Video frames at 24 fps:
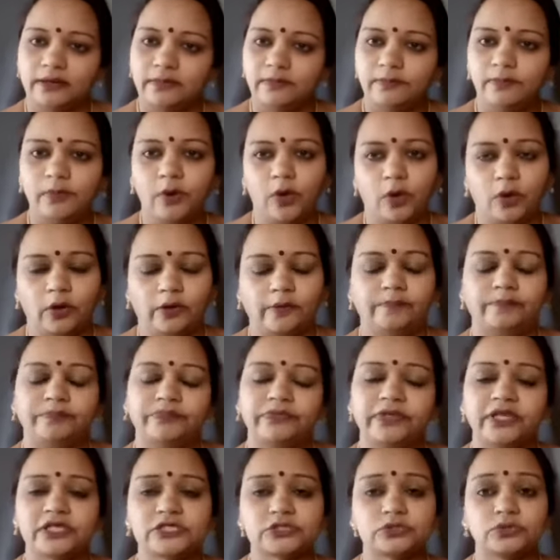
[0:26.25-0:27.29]
block.
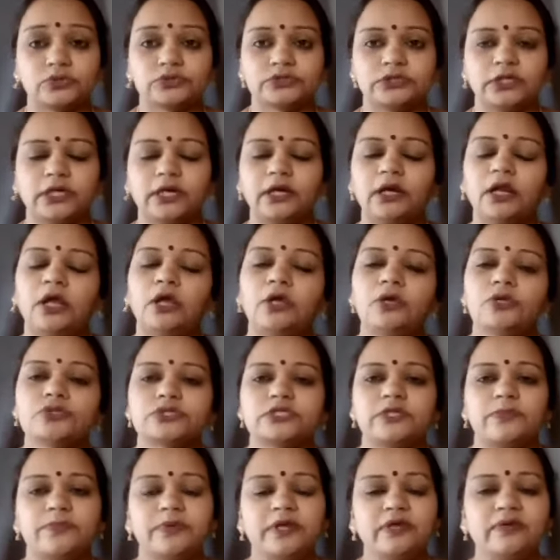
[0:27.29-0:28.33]
Yes, no, children. So, in
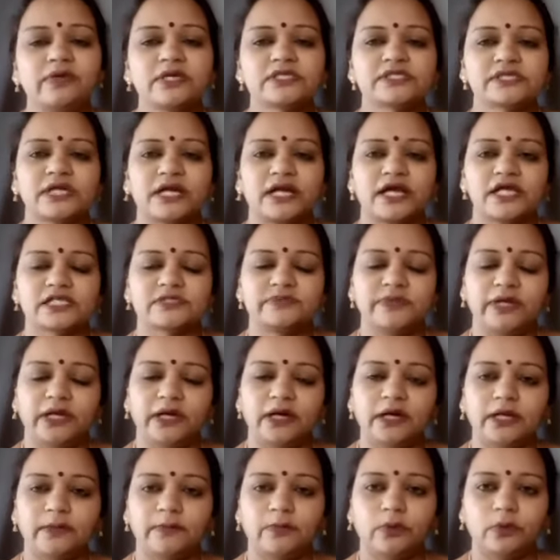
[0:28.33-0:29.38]
the previous class we
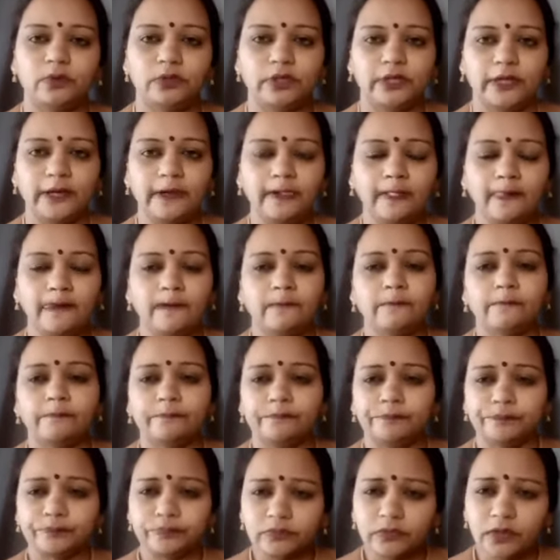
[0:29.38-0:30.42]
learnt about the
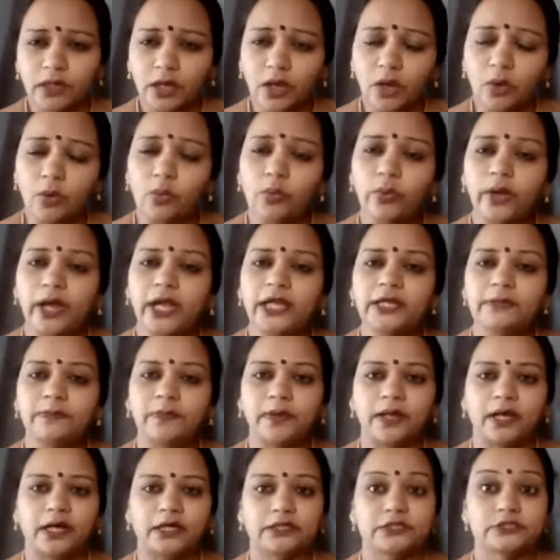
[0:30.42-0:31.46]
wild
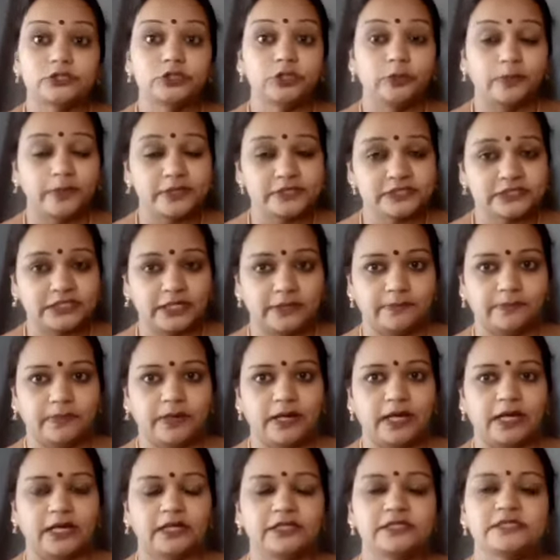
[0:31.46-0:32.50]
plants, domestic
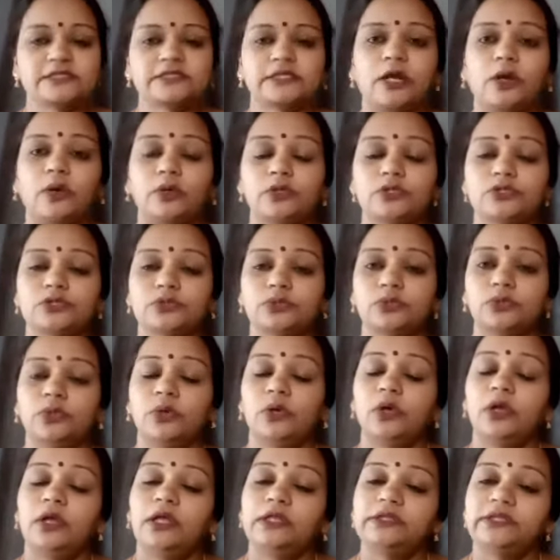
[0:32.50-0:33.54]
plants, and also
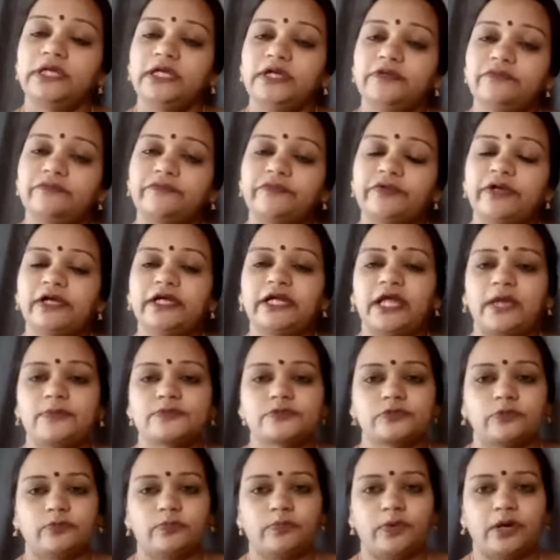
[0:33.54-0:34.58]
the different
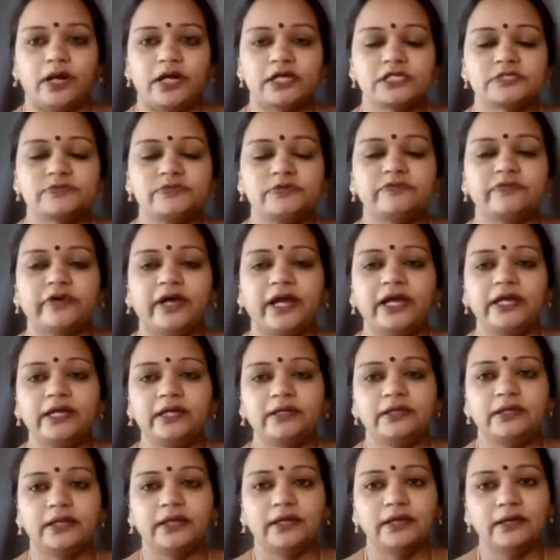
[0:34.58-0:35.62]
types of plants we find
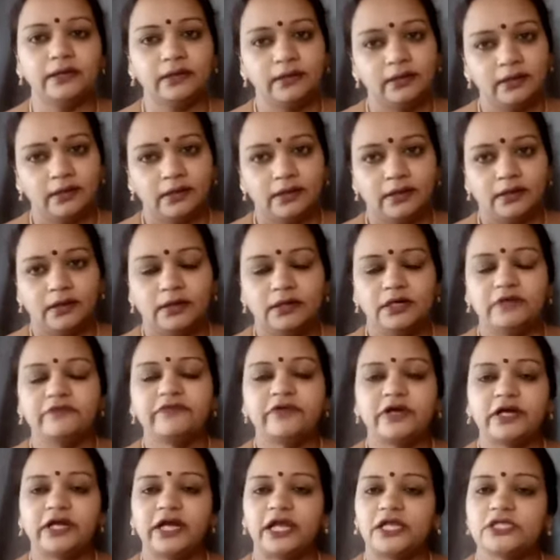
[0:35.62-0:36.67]
in the
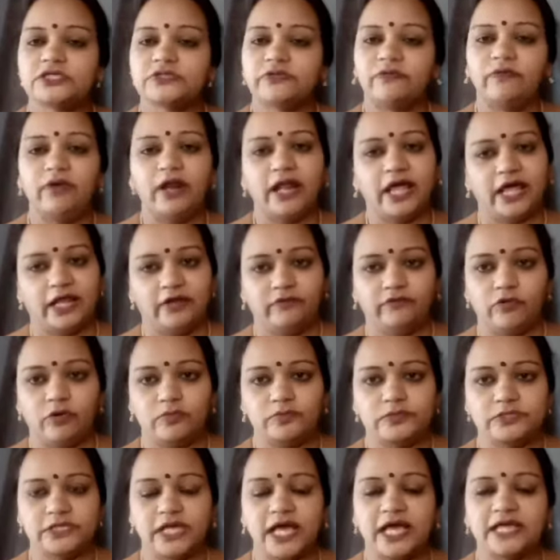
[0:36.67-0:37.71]
different kinds of
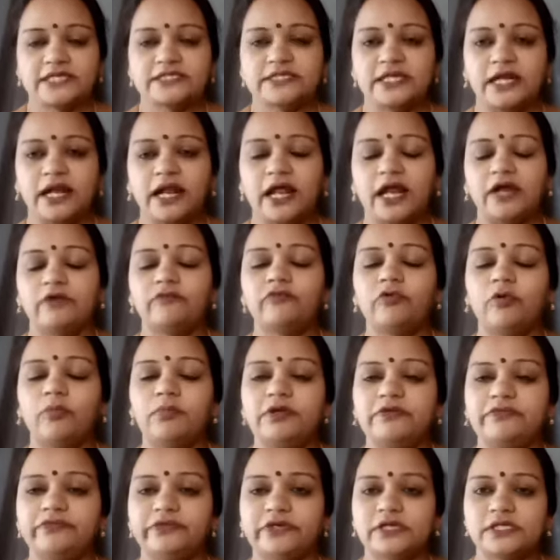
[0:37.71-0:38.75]
landforms. As the landform
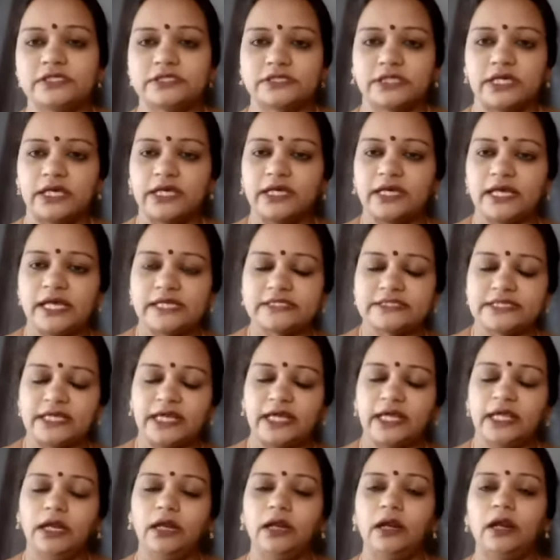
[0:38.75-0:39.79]
differs as a
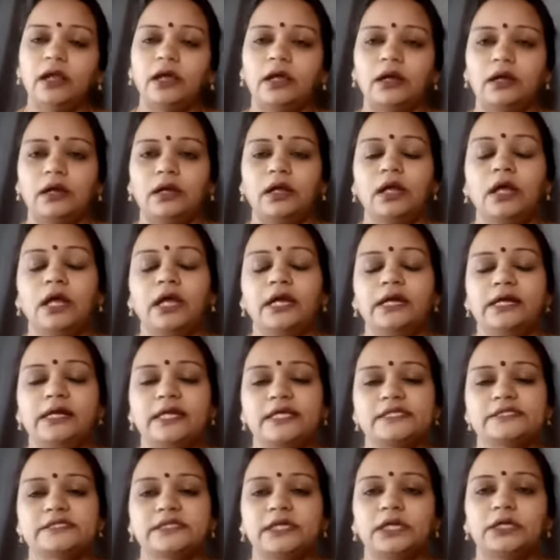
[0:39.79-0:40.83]
hill or
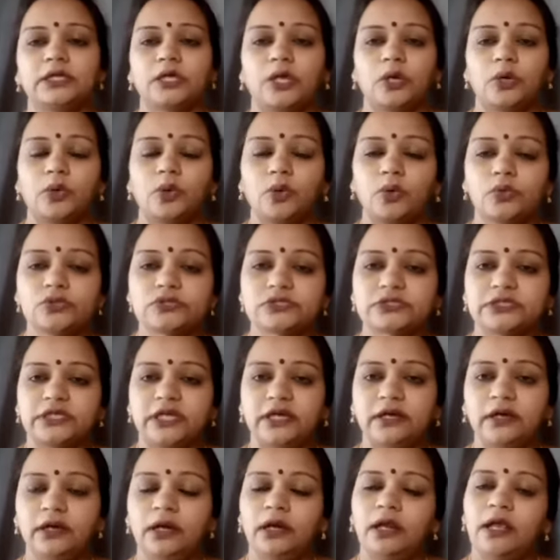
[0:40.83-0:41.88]
desert or
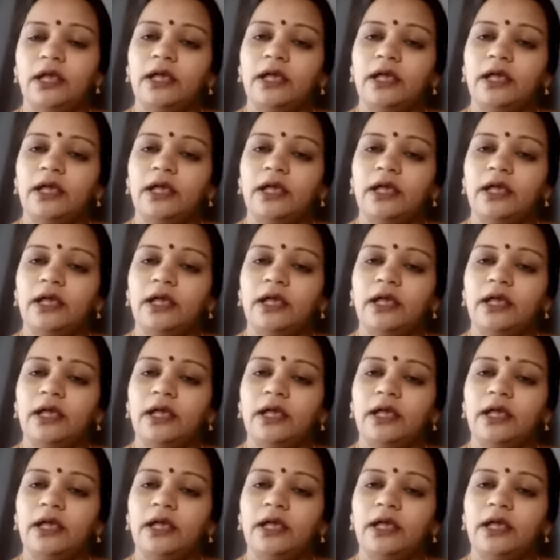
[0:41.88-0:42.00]
coastal,